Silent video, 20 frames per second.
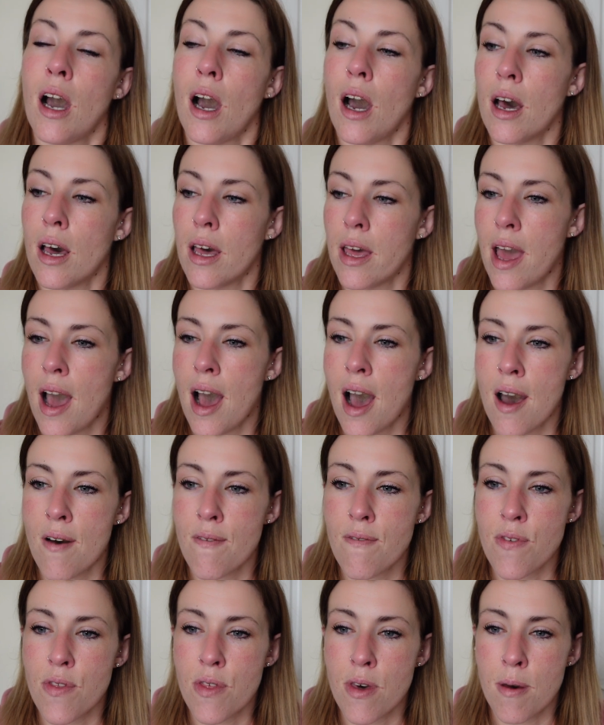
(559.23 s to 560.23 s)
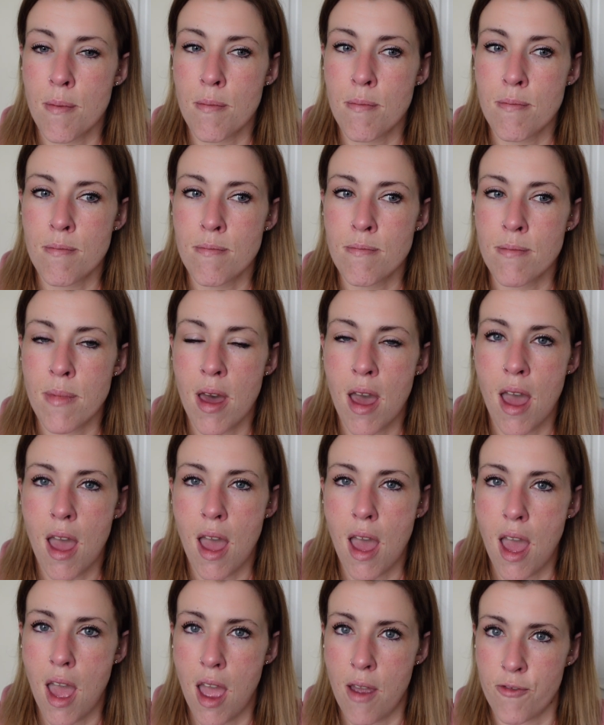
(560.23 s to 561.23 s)
I have them
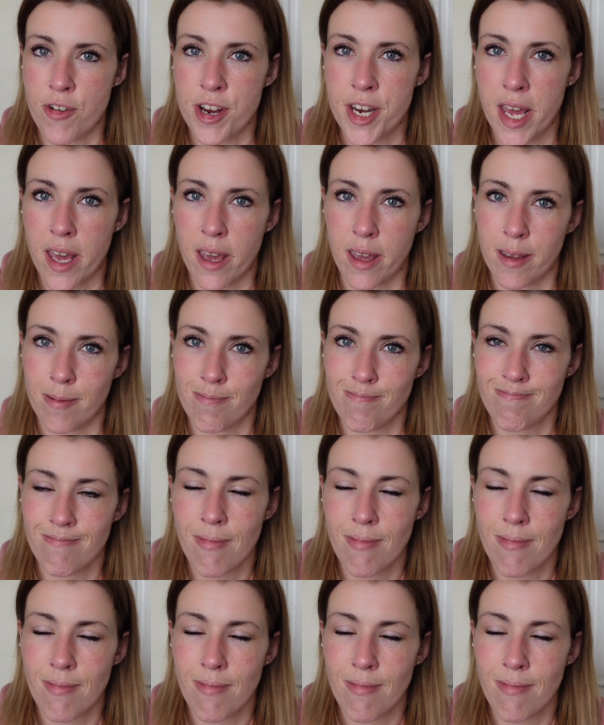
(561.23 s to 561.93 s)
every day.